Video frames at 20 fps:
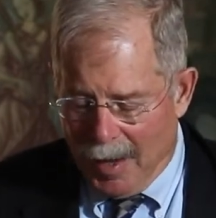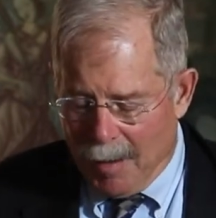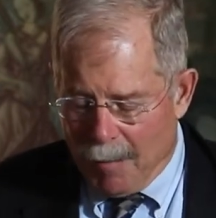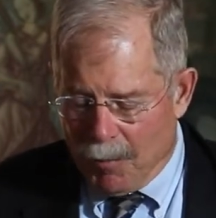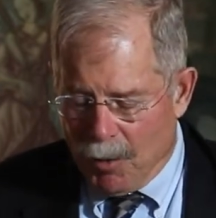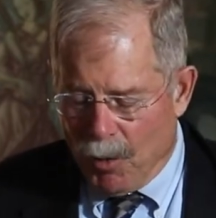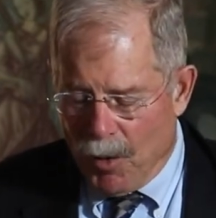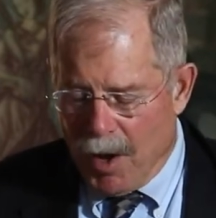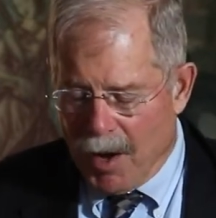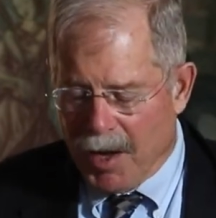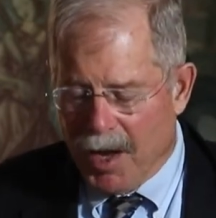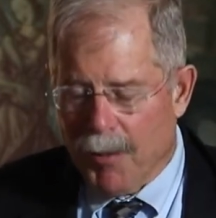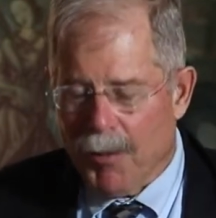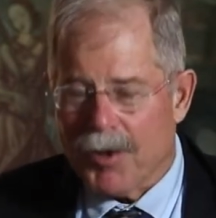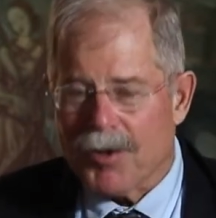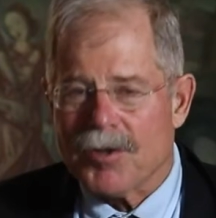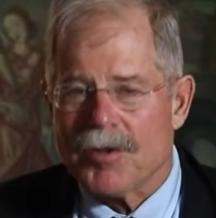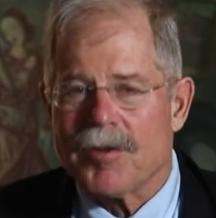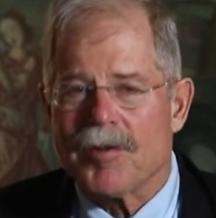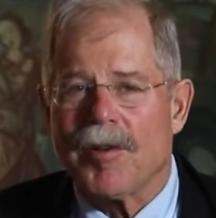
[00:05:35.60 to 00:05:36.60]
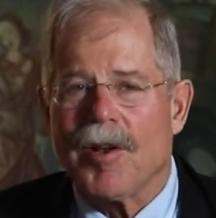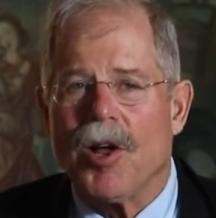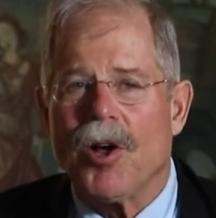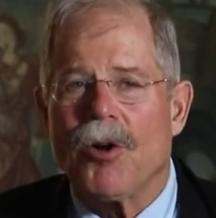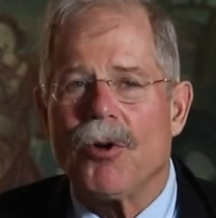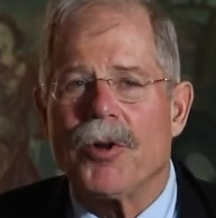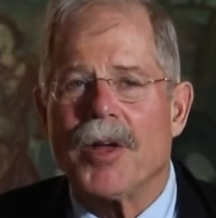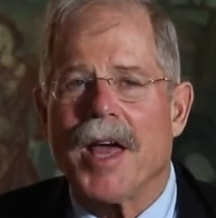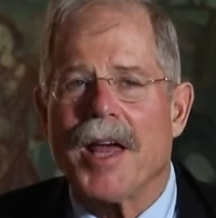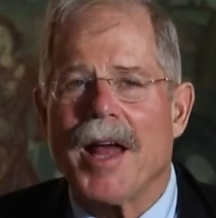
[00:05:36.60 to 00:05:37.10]
Milwaukee was
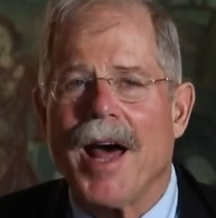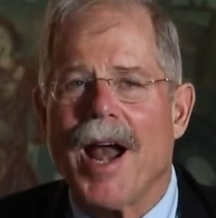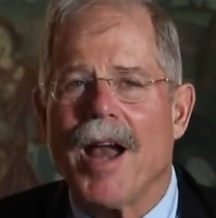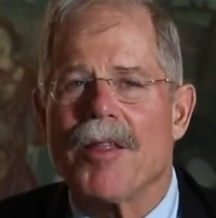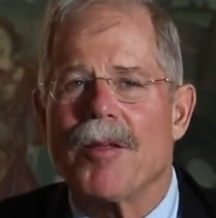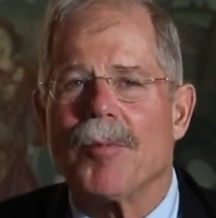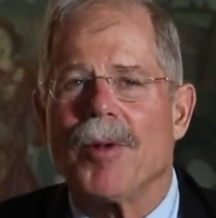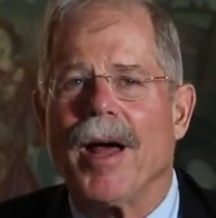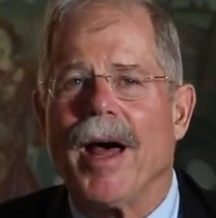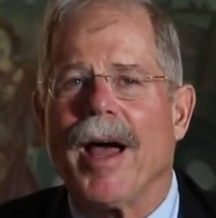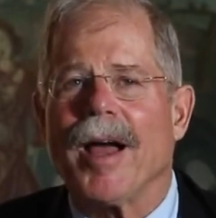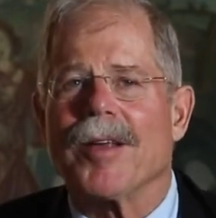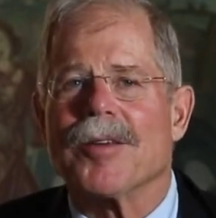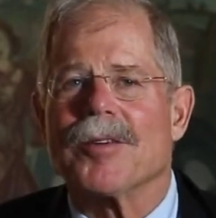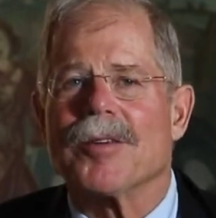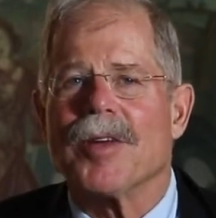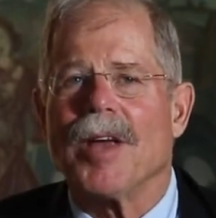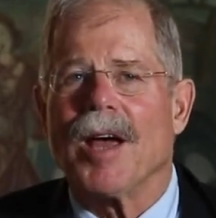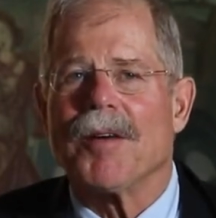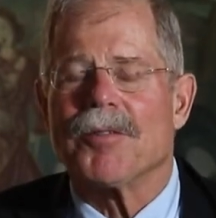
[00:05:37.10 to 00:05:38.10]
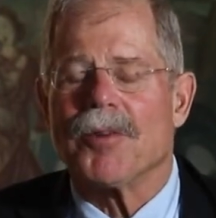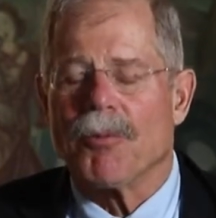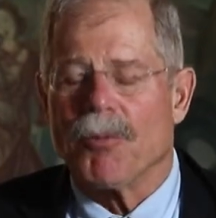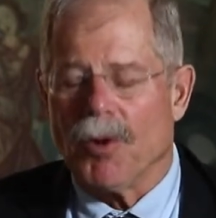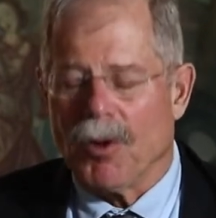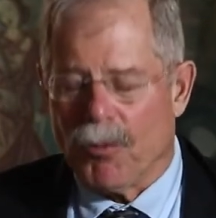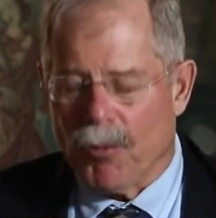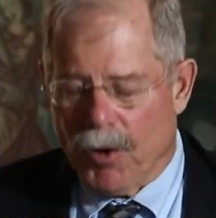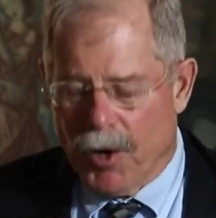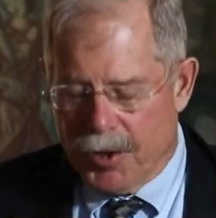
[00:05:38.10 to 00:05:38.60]
slow to get out of the blocks after
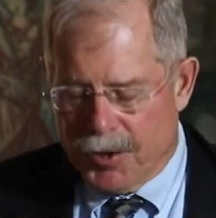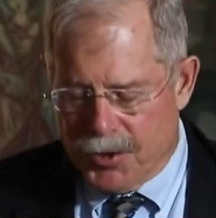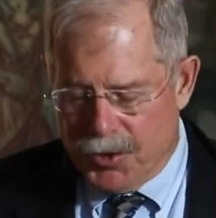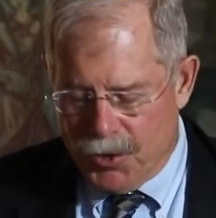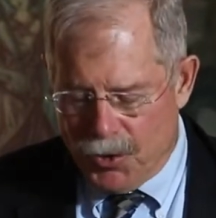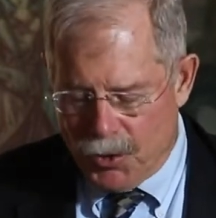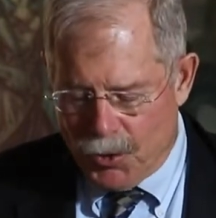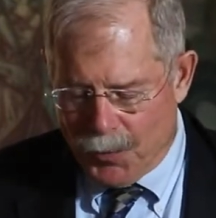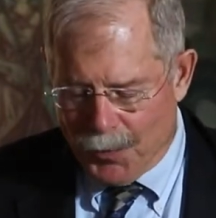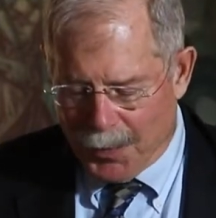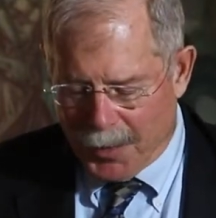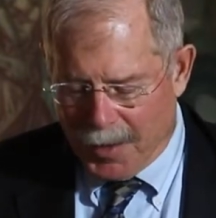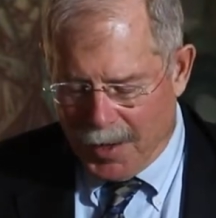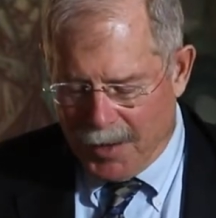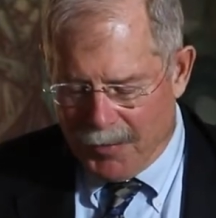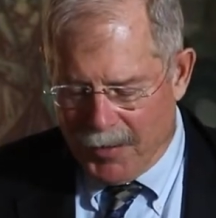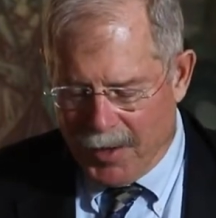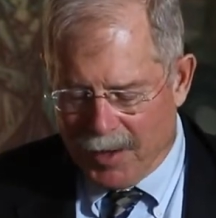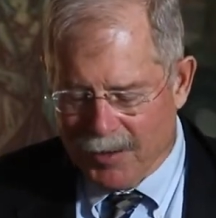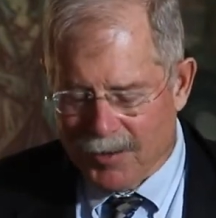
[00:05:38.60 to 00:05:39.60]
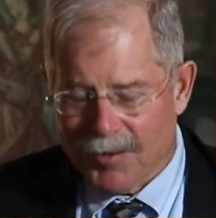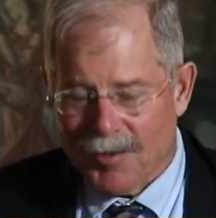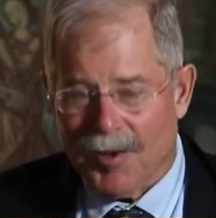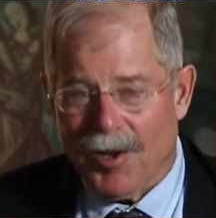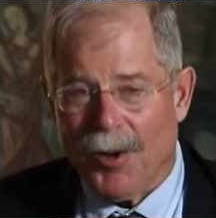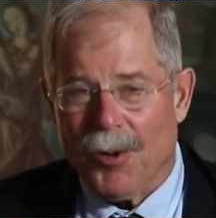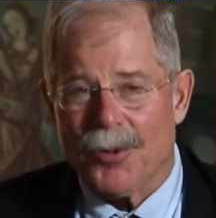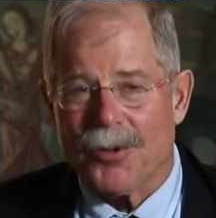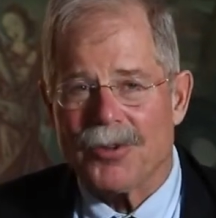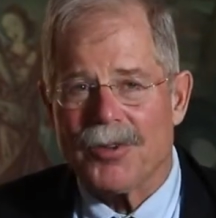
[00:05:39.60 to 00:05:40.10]
World War II, and that
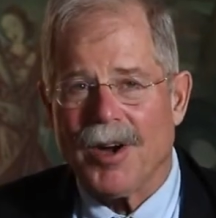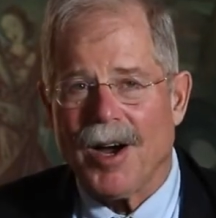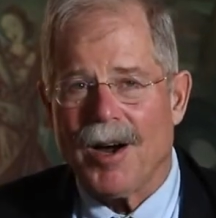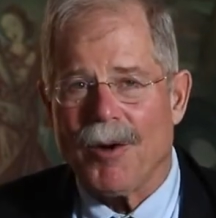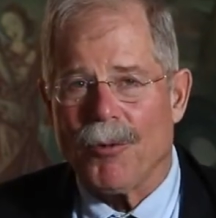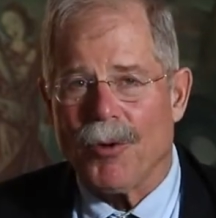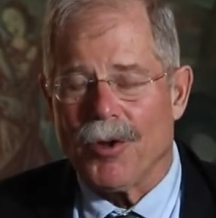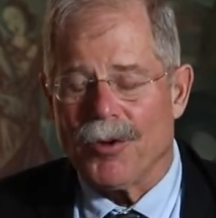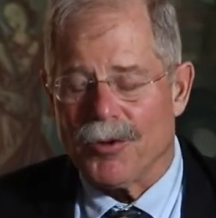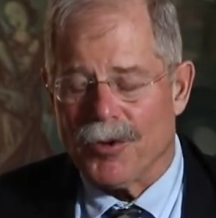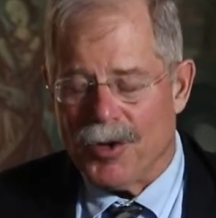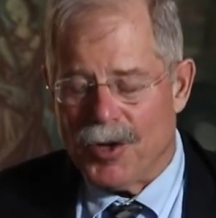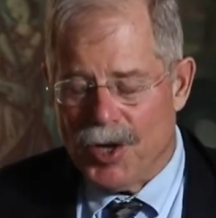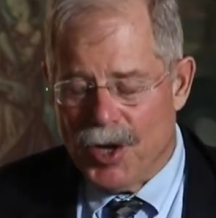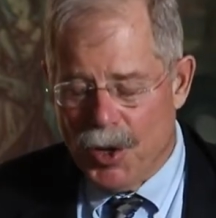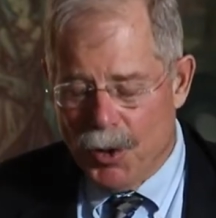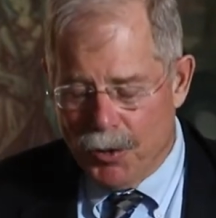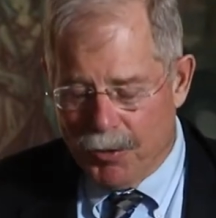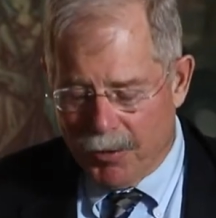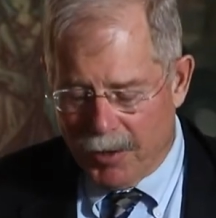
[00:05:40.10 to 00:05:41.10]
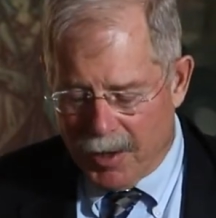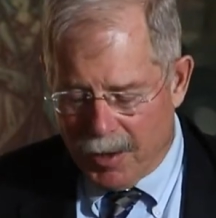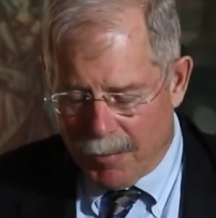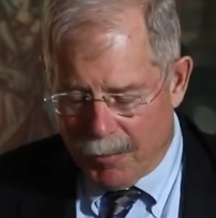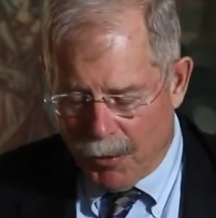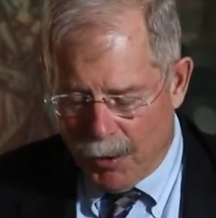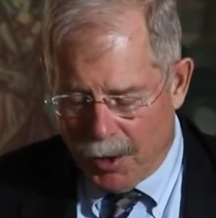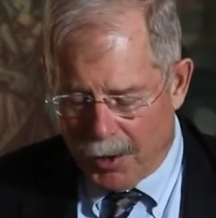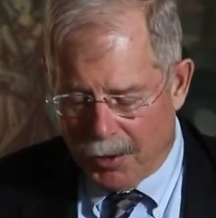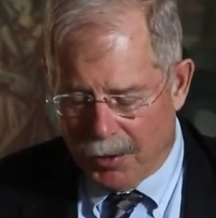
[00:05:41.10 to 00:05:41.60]
slow start was hugely
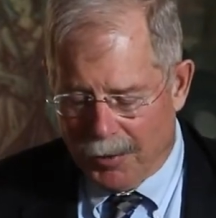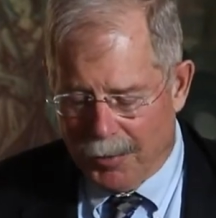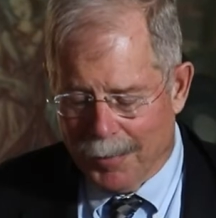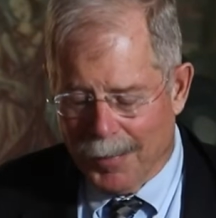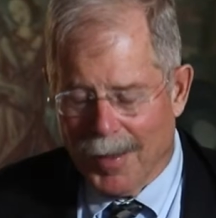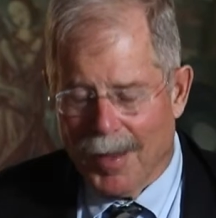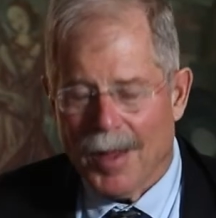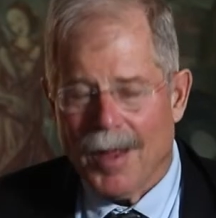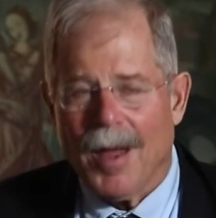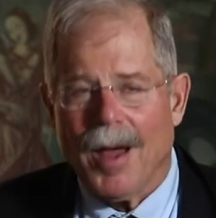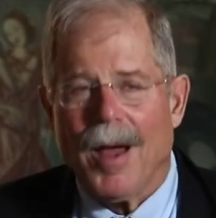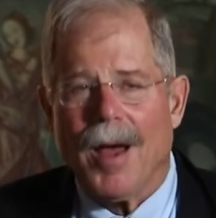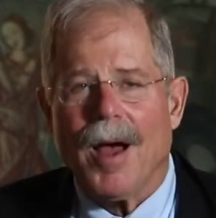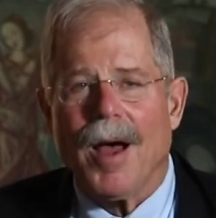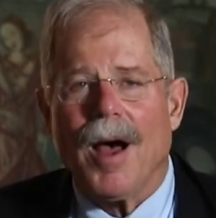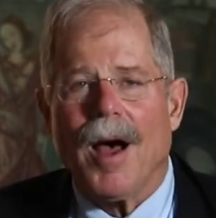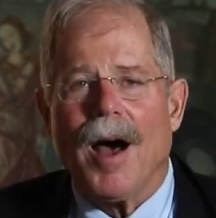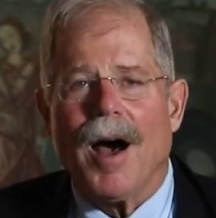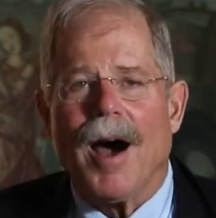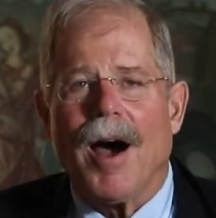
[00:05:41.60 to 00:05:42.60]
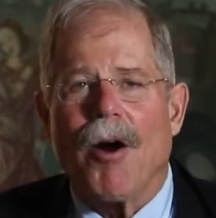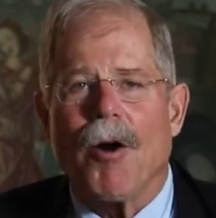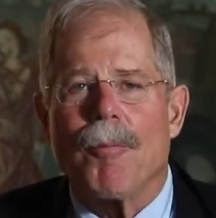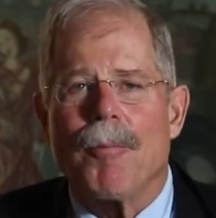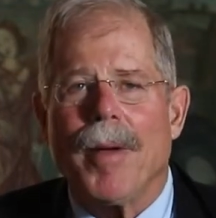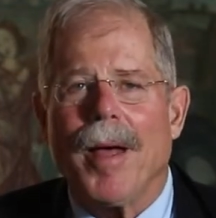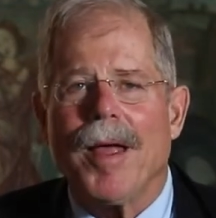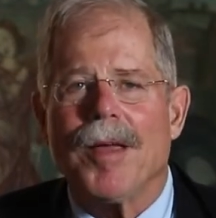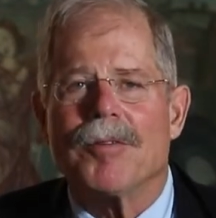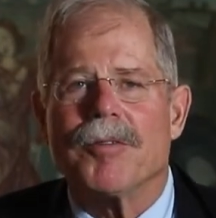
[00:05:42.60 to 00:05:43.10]
important. Our
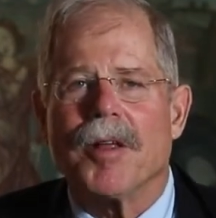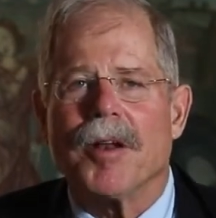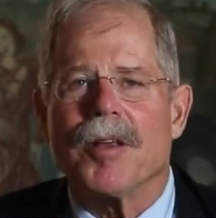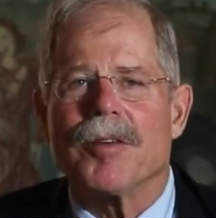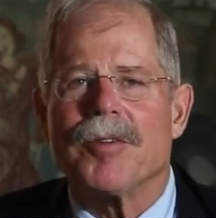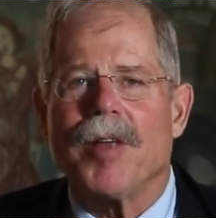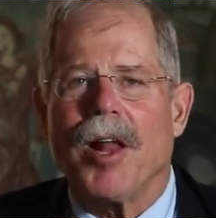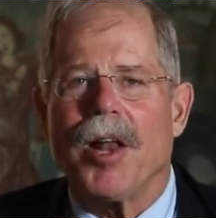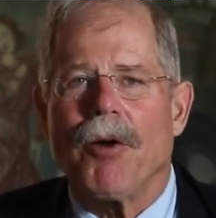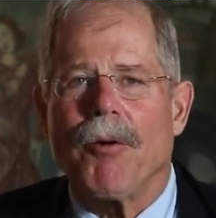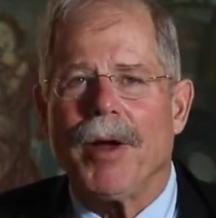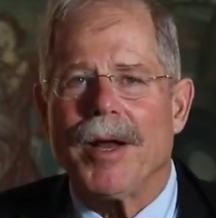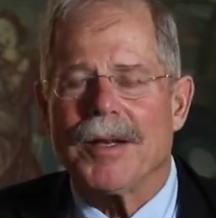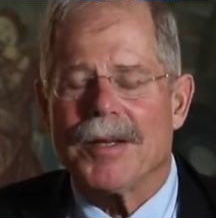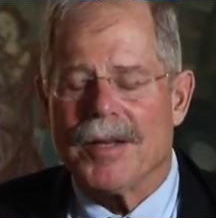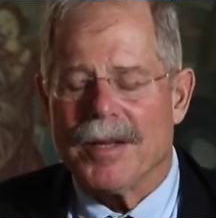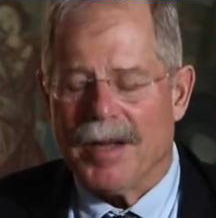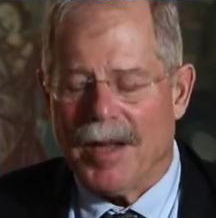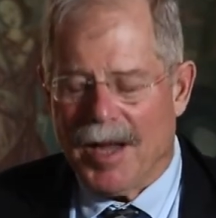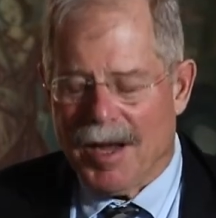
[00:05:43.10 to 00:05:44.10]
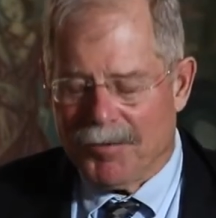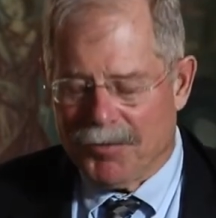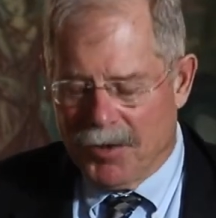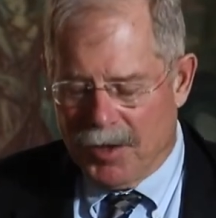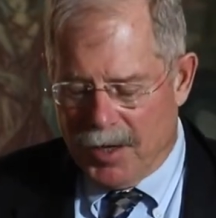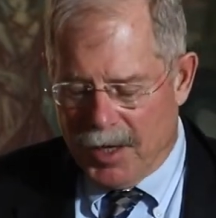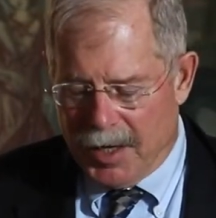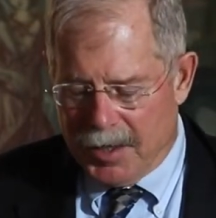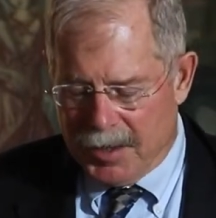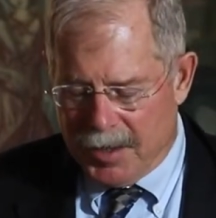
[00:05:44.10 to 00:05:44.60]
pace did accelerate after
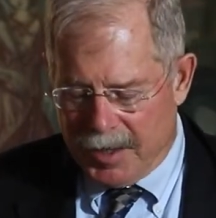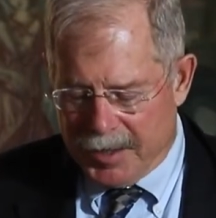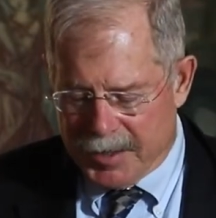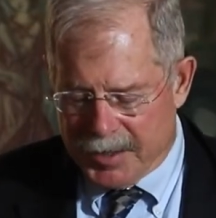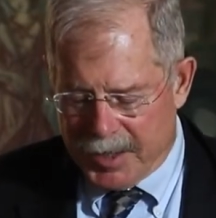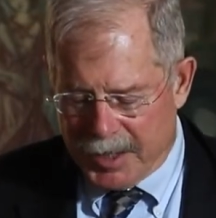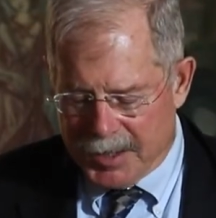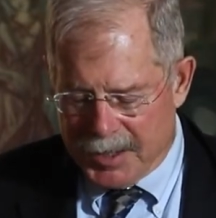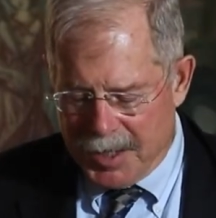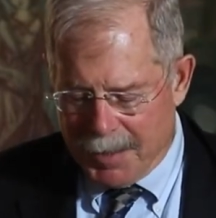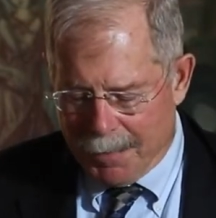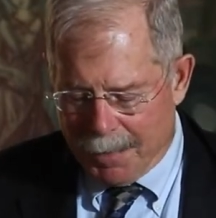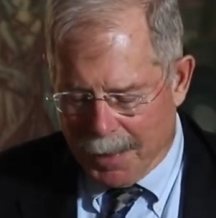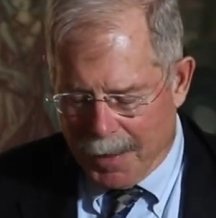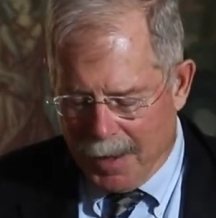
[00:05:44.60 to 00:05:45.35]
1960.